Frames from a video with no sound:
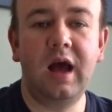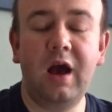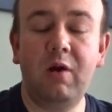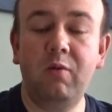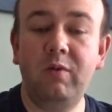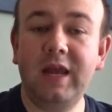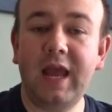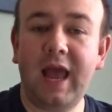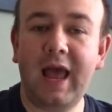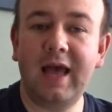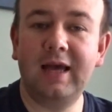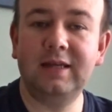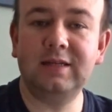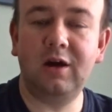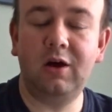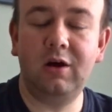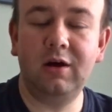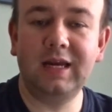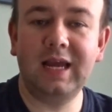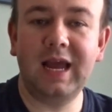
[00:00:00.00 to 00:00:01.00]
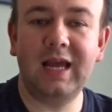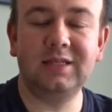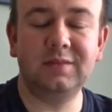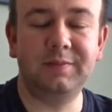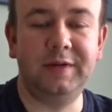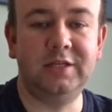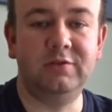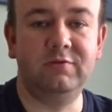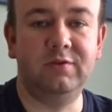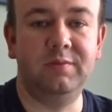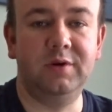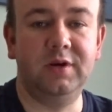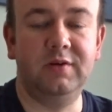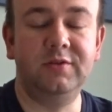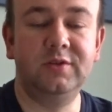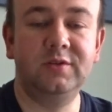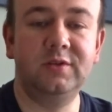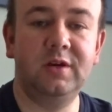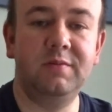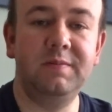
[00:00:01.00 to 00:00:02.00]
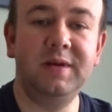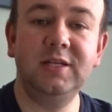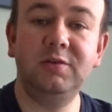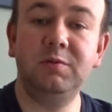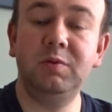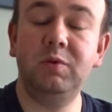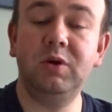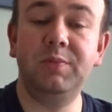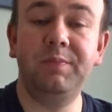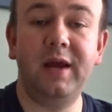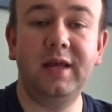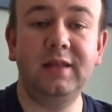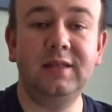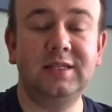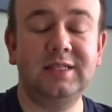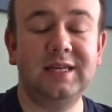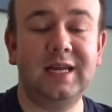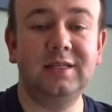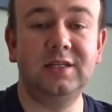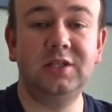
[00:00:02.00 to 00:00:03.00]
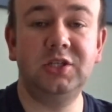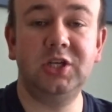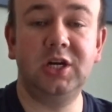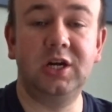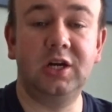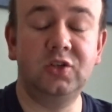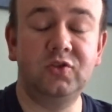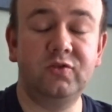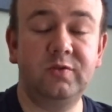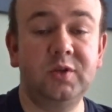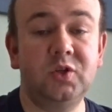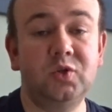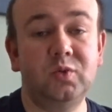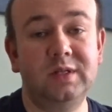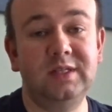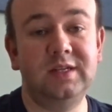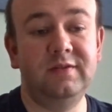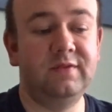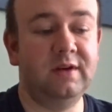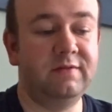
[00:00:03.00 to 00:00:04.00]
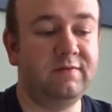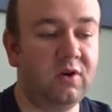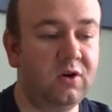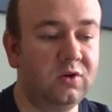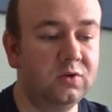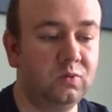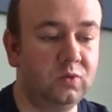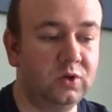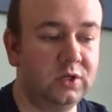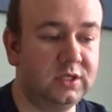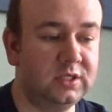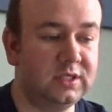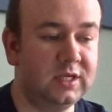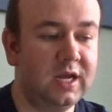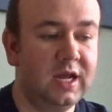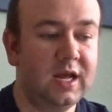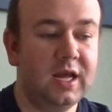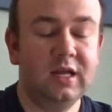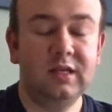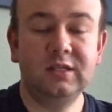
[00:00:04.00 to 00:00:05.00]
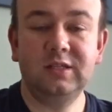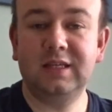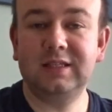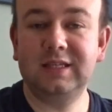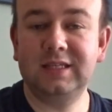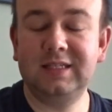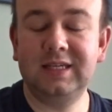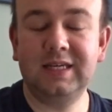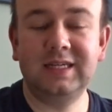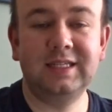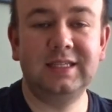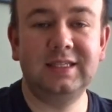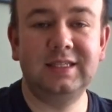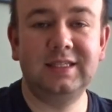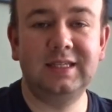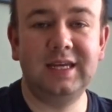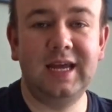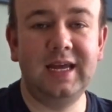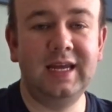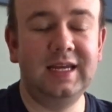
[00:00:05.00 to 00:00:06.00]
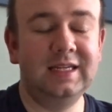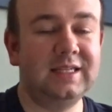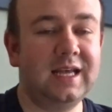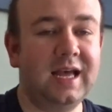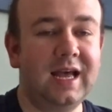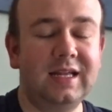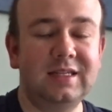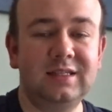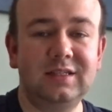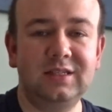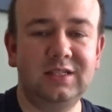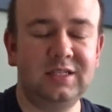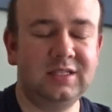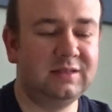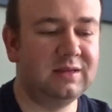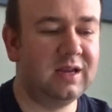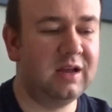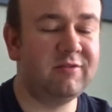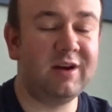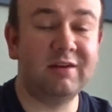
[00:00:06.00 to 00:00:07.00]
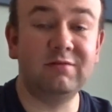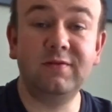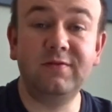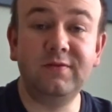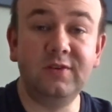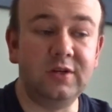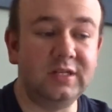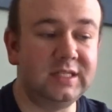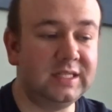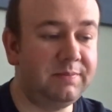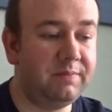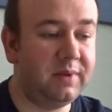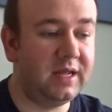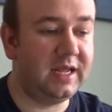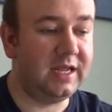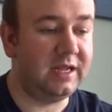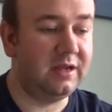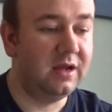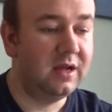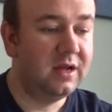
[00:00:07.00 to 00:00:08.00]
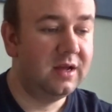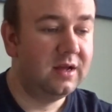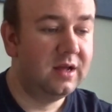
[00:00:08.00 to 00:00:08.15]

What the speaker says: we had our gas meter removed. So it means we weren't paying the standing charge from the 25th onwards. So that's a 6 days at around 30p,